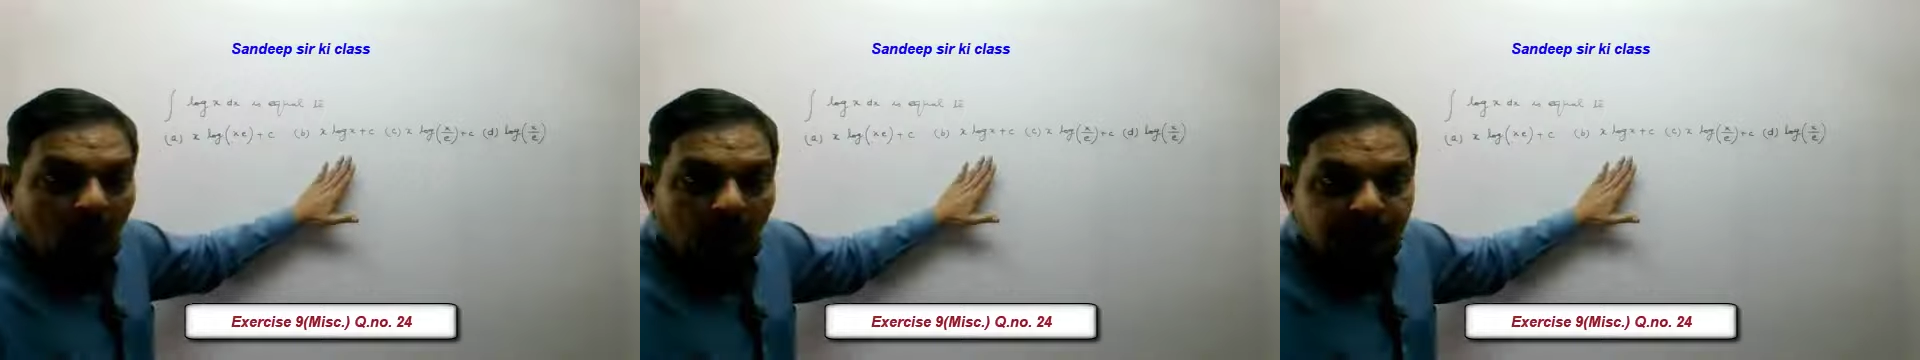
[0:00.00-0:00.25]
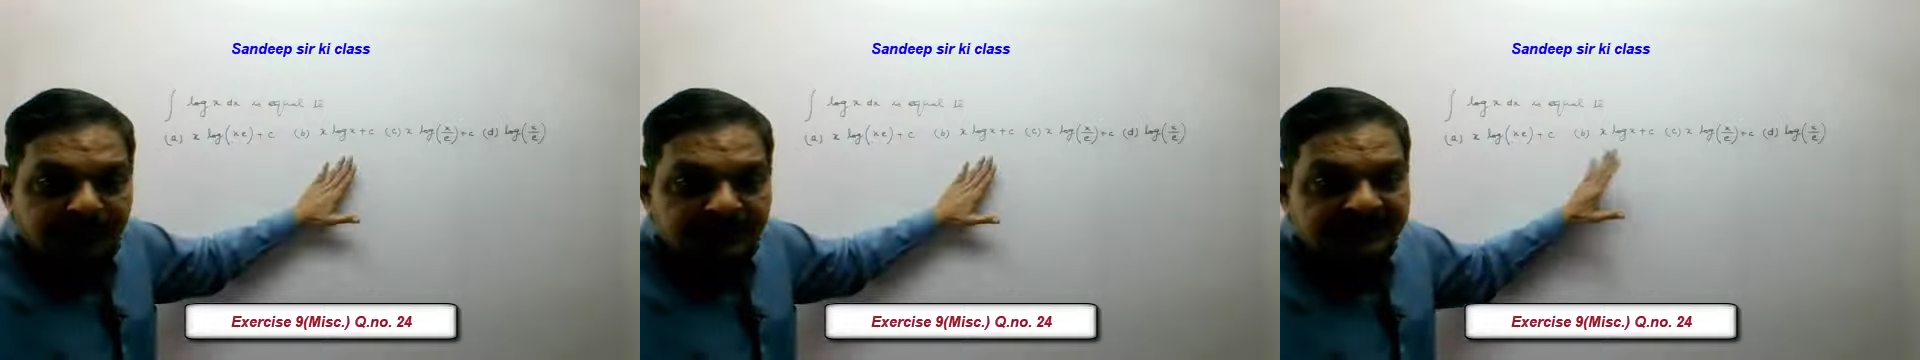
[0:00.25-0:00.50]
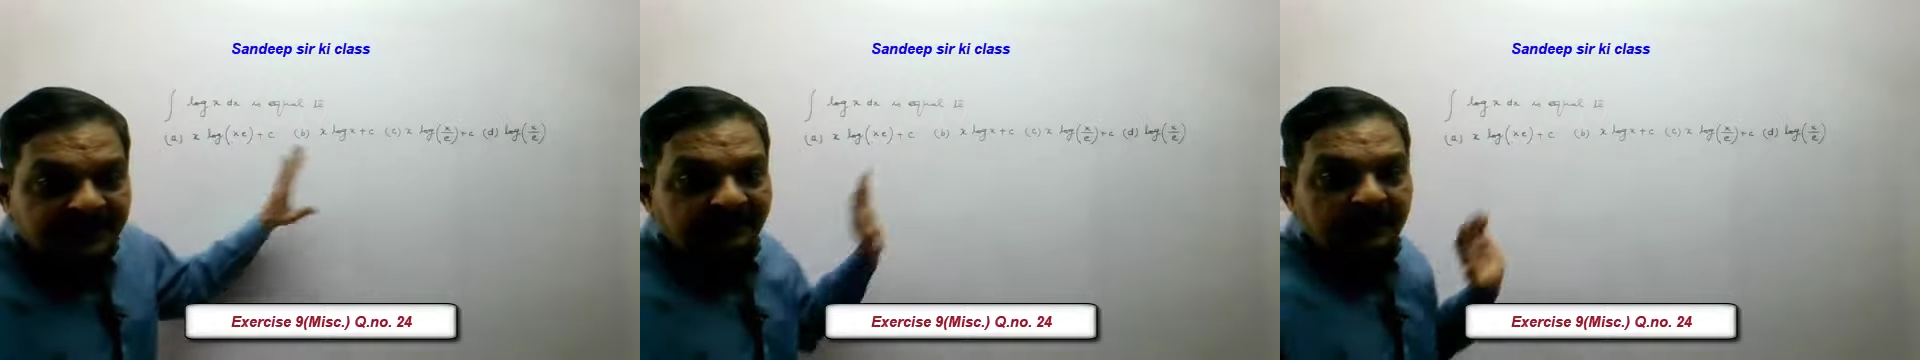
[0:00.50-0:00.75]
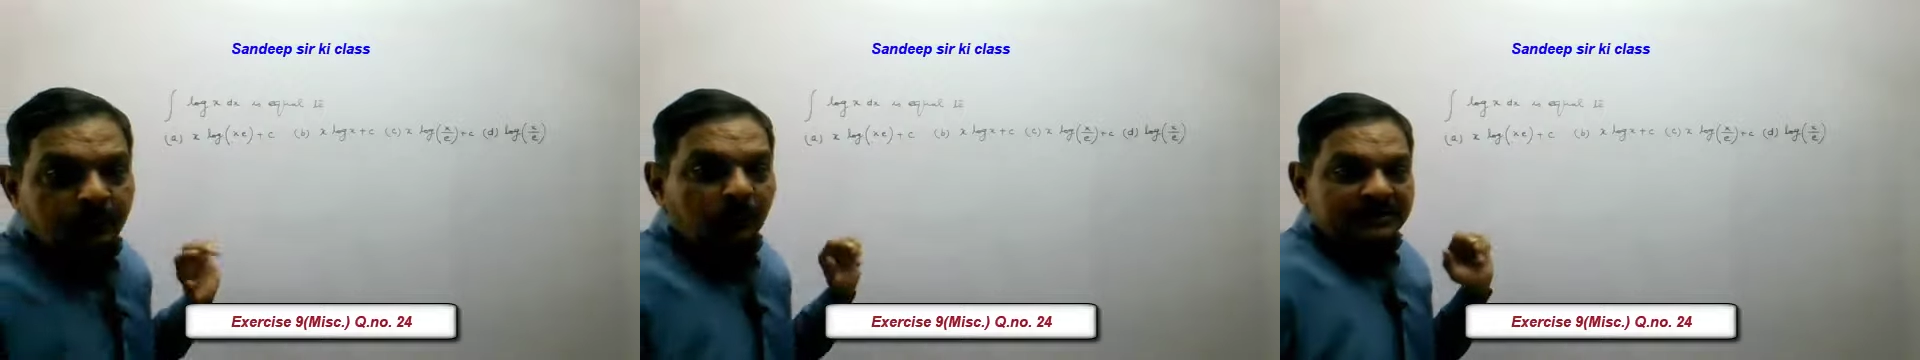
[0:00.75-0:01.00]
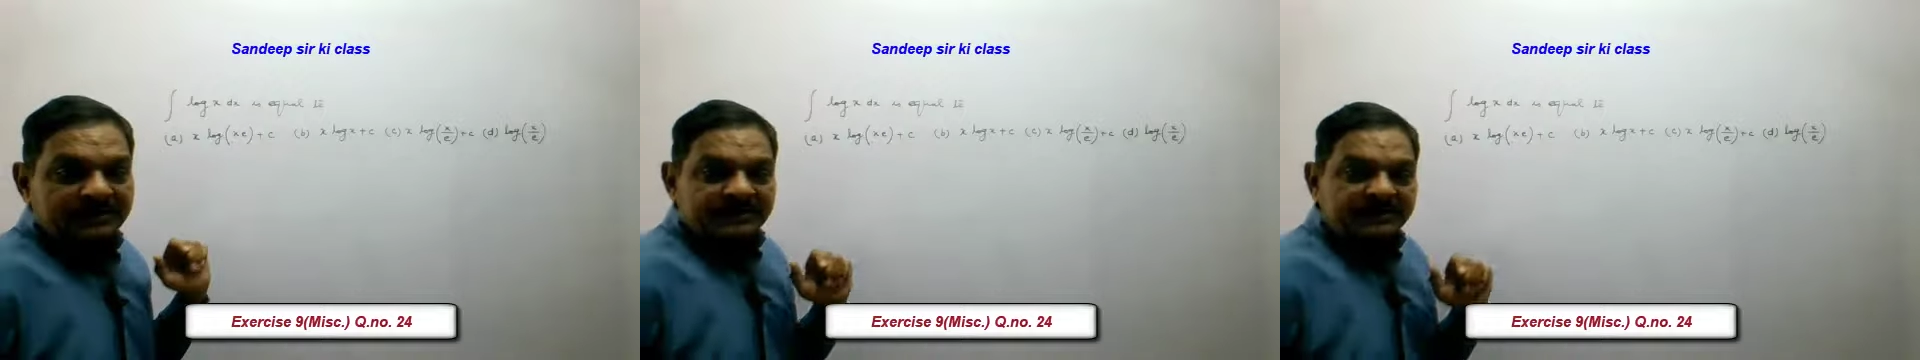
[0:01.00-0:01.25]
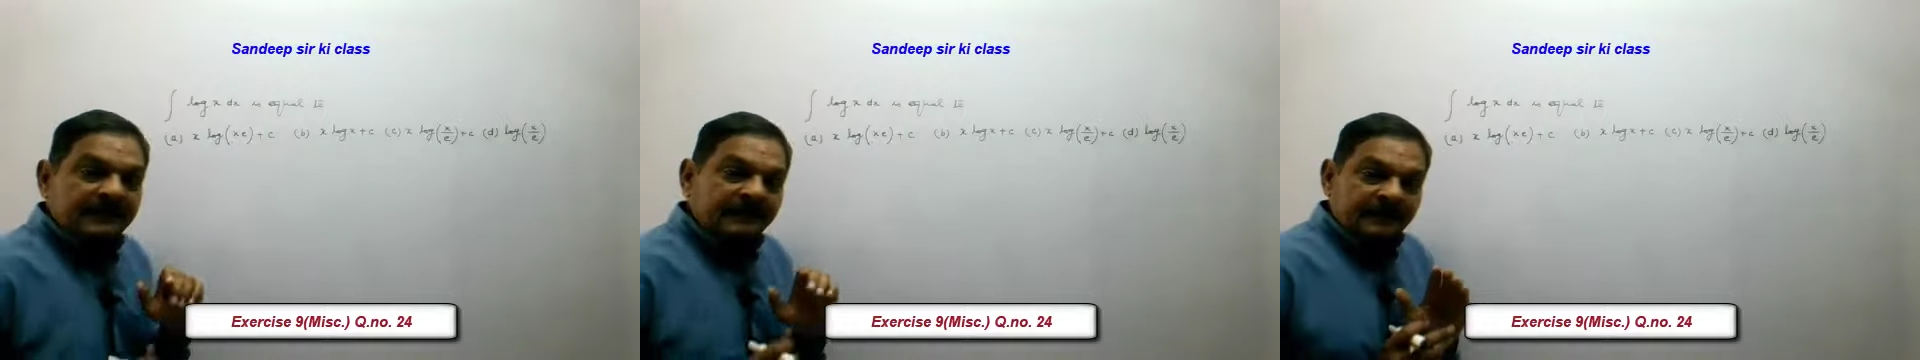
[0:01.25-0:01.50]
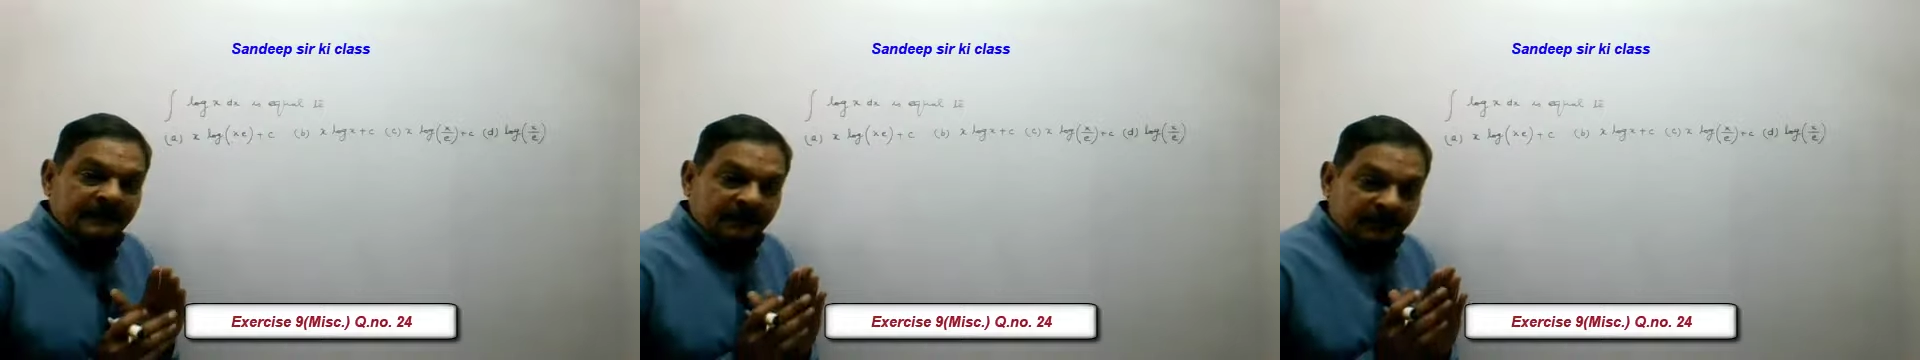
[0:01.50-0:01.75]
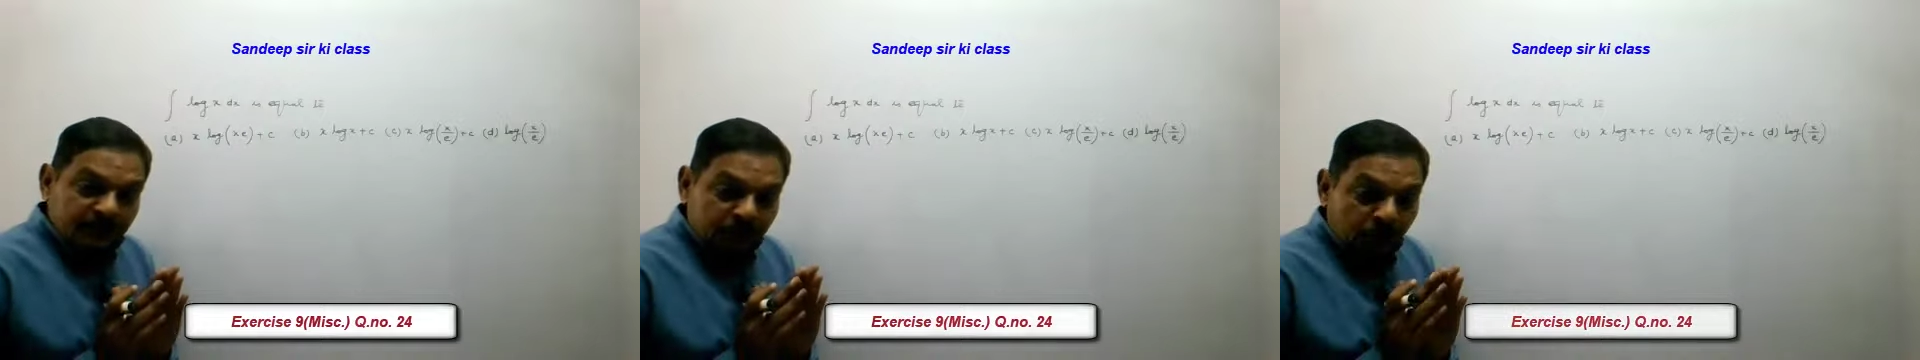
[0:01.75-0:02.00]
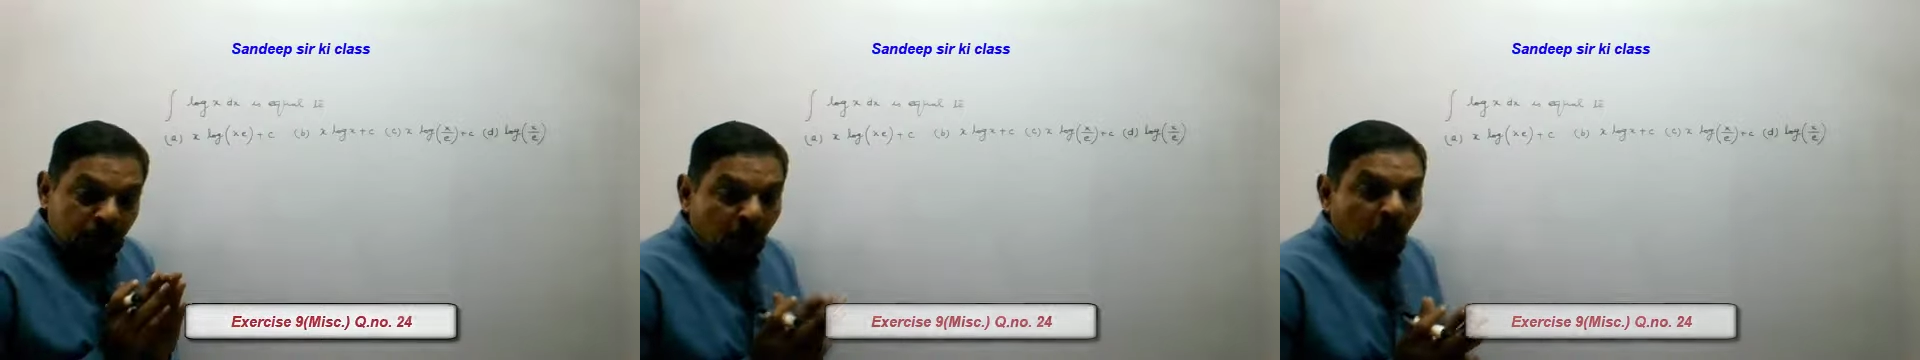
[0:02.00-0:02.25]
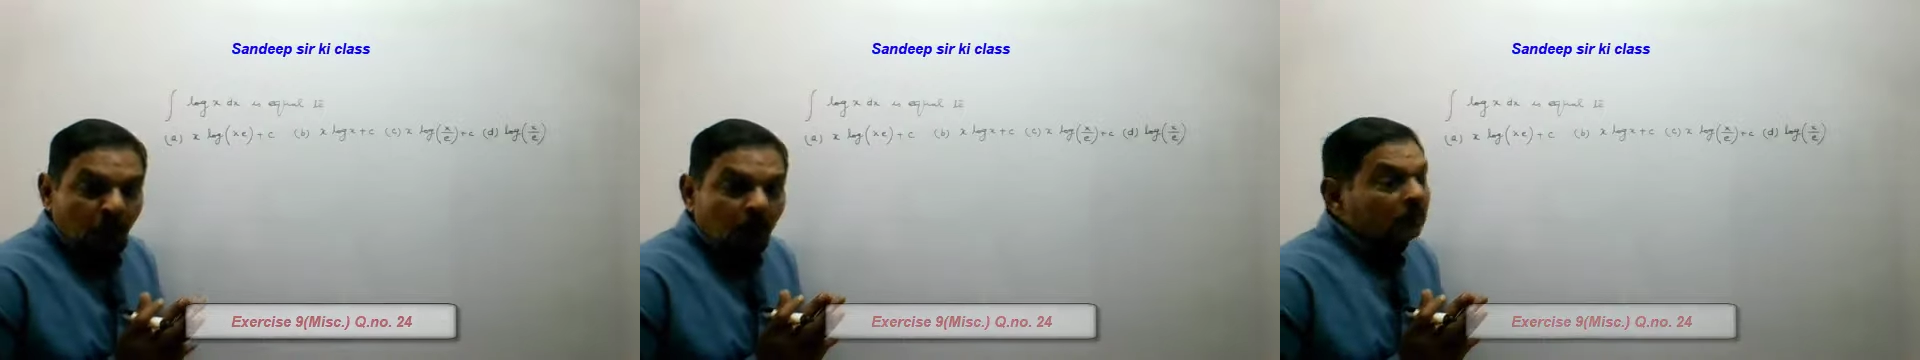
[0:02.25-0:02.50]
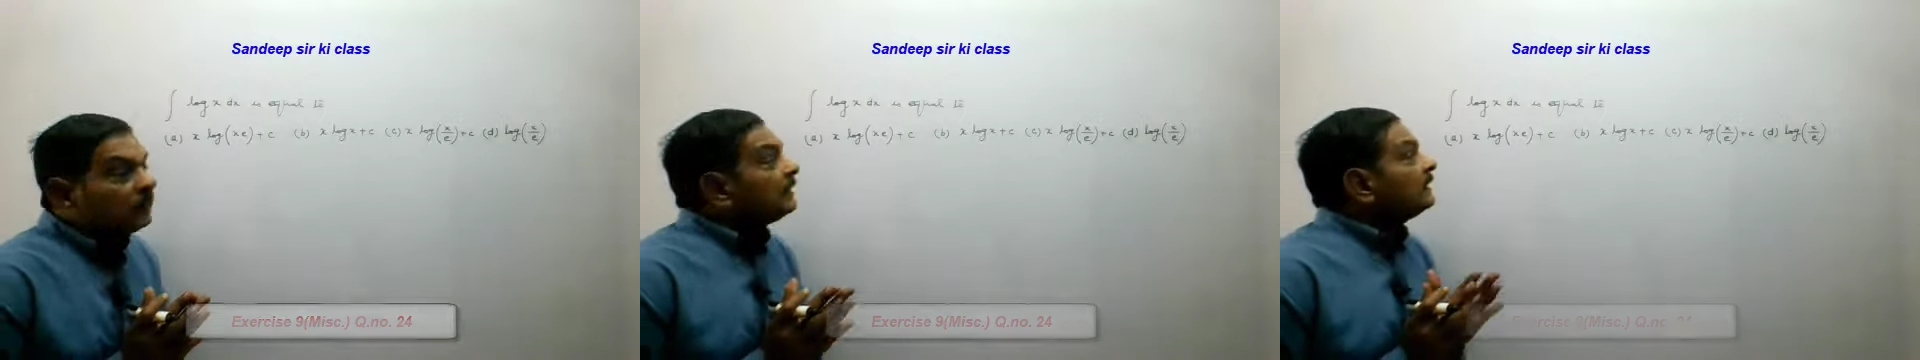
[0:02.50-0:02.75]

options given to us. We should know